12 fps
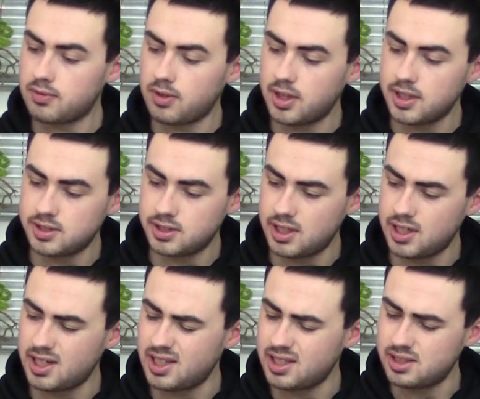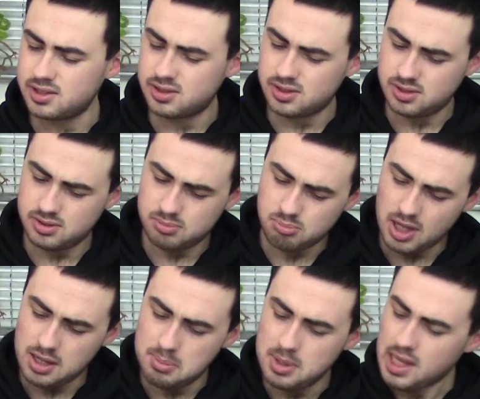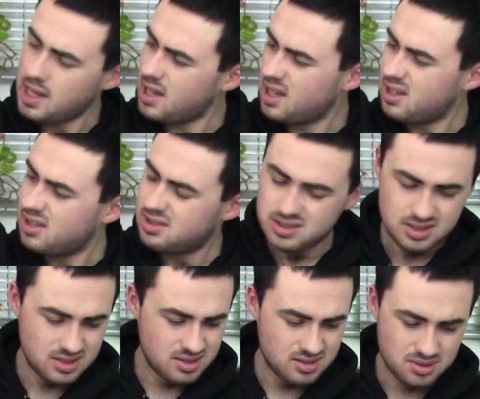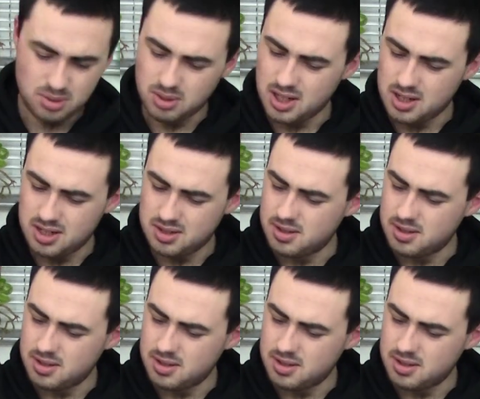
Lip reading: device is maybe, call it